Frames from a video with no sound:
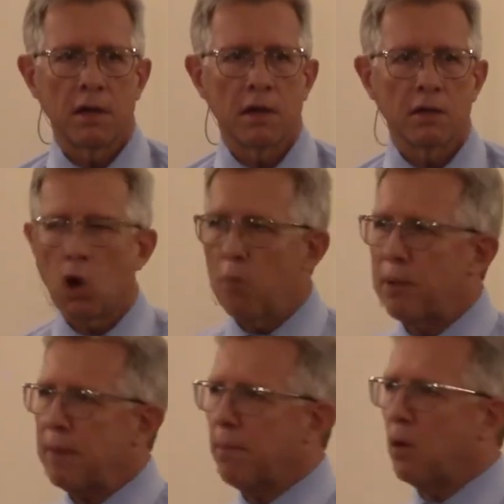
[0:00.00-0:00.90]
Don't
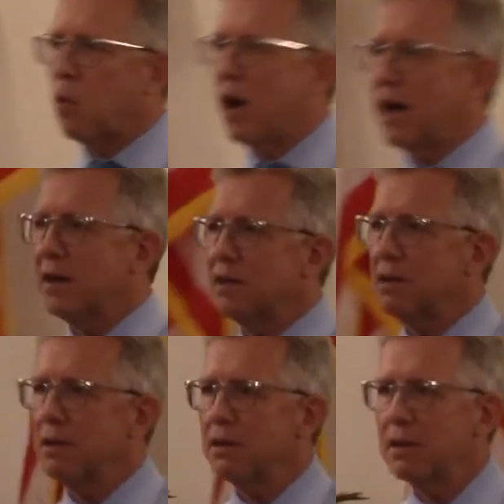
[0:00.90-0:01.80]
people want
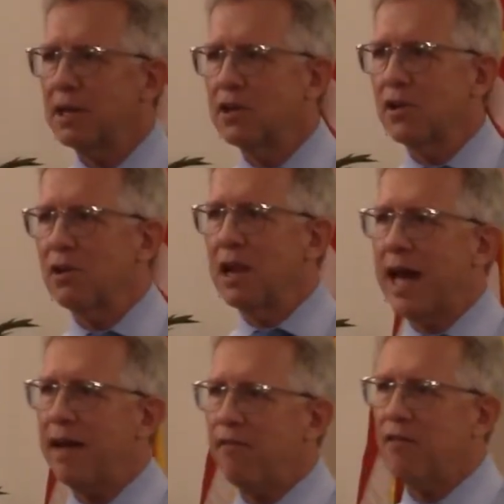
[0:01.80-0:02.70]
eternal
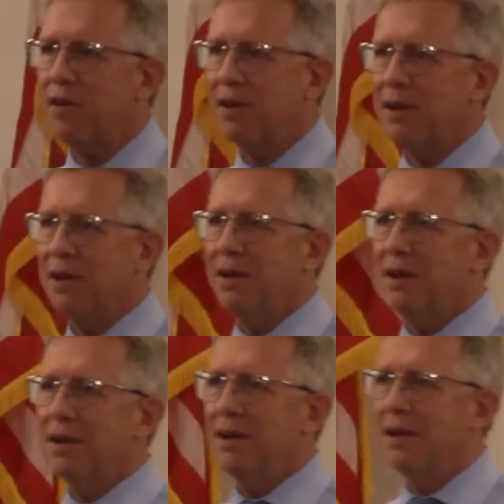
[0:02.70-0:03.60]
life?
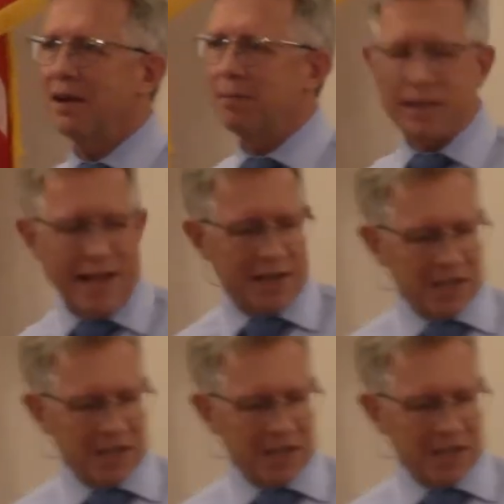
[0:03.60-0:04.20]
I mean, that doesn't